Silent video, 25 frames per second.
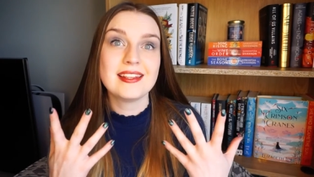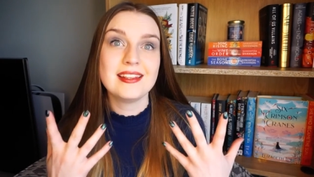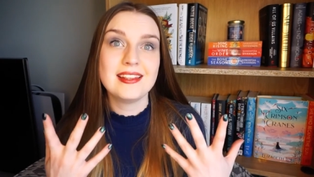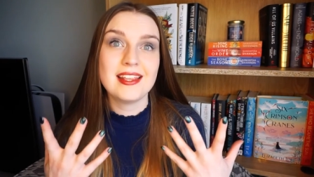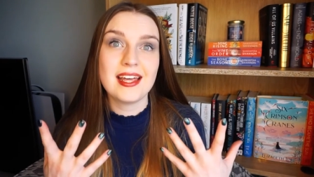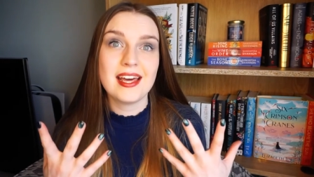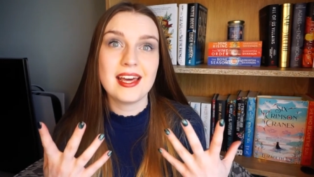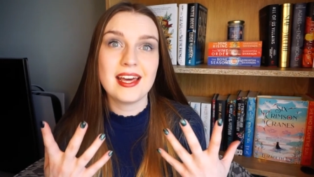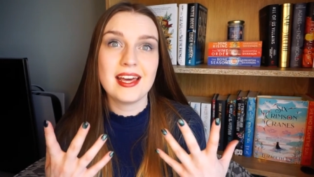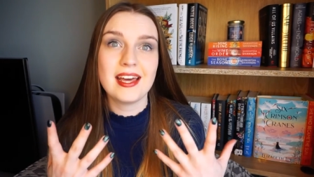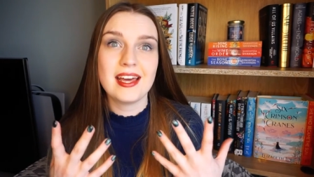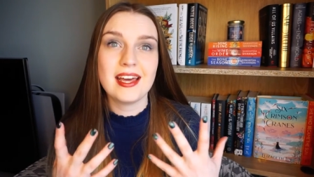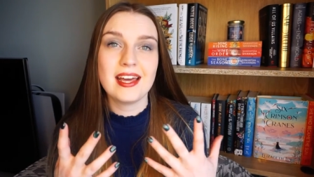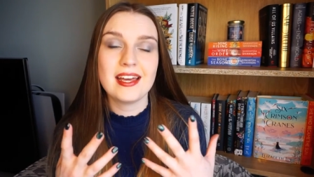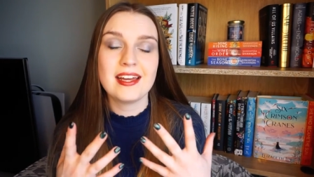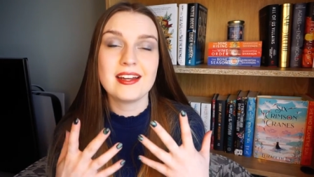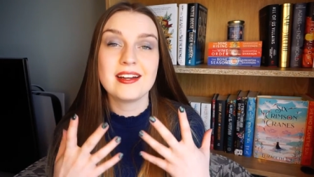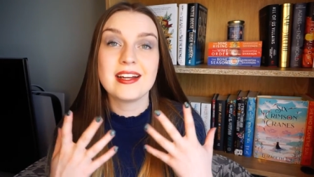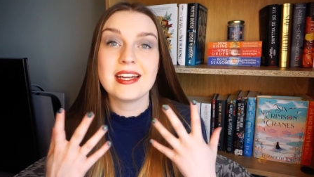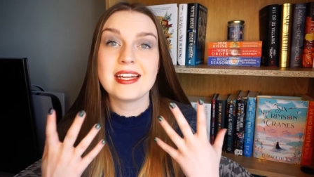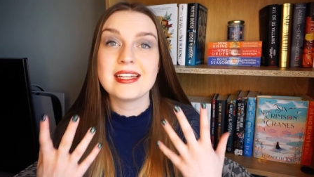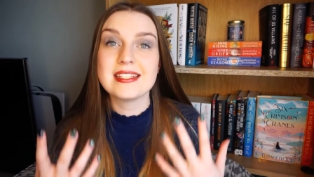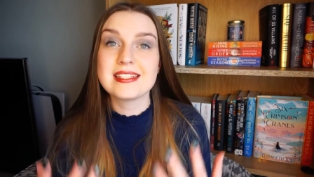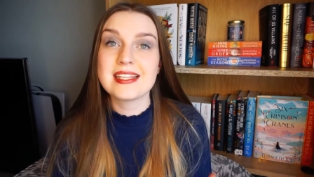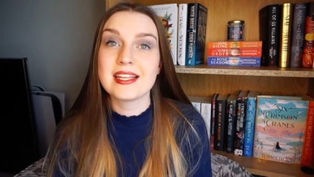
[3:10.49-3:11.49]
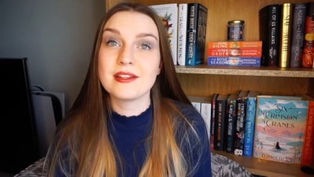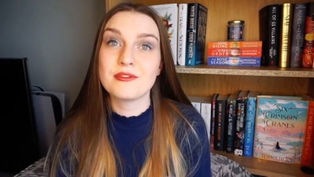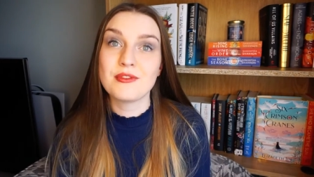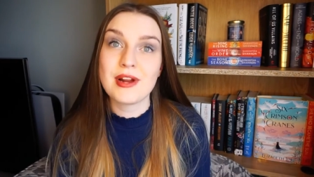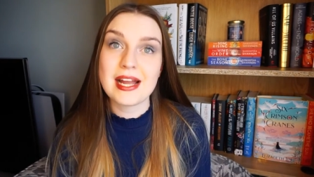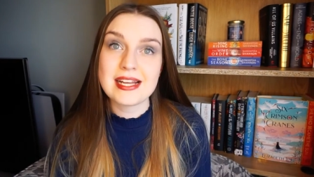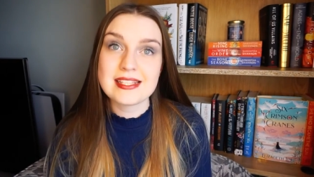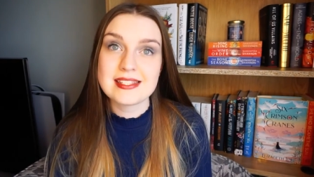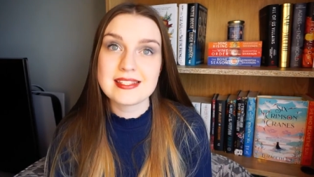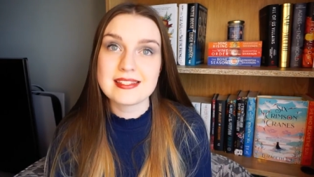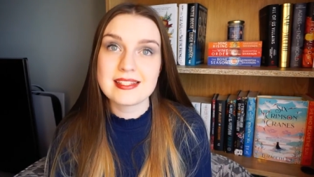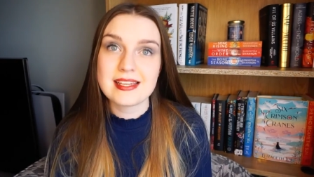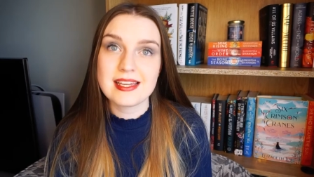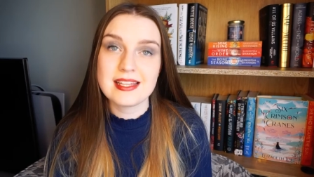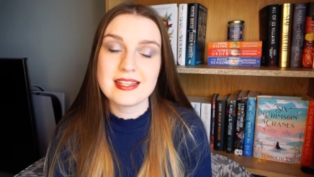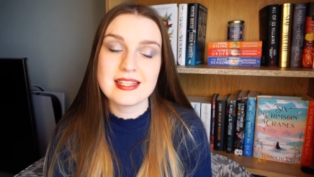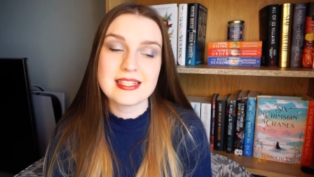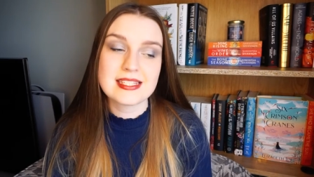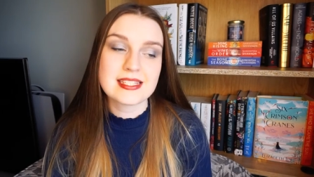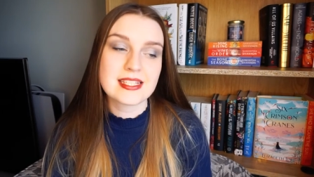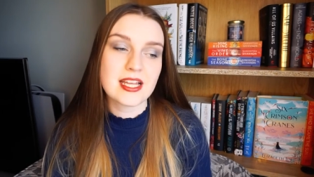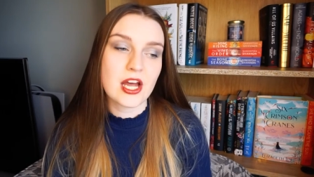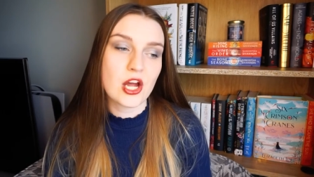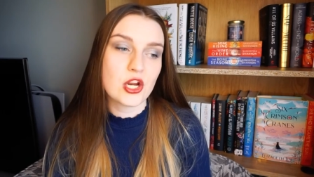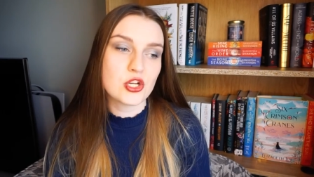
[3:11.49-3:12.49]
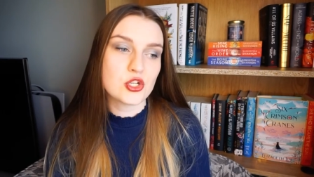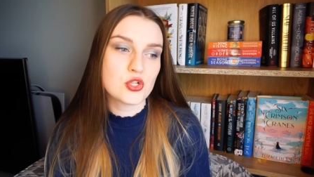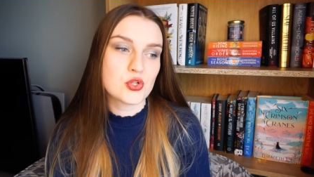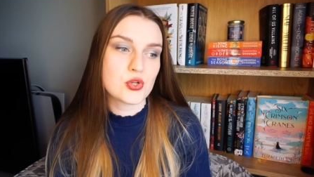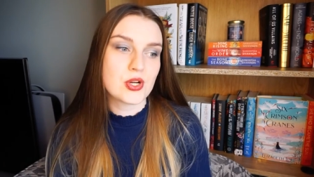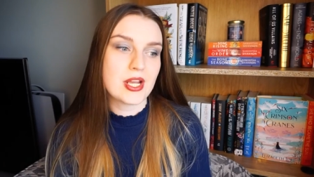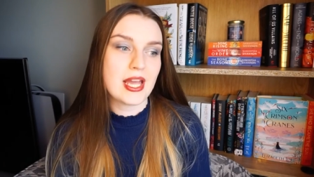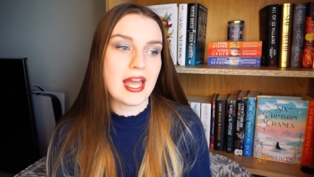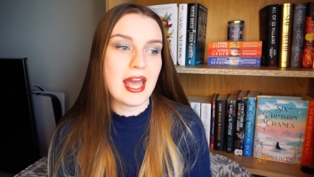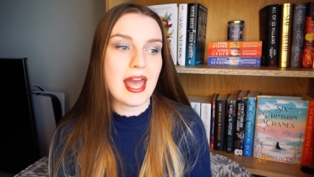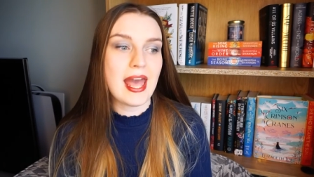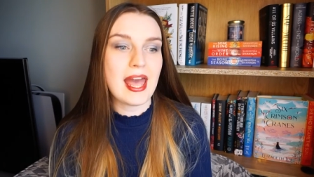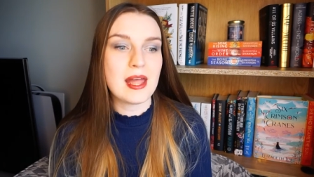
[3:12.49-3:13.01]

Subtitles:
there is unrest in this country,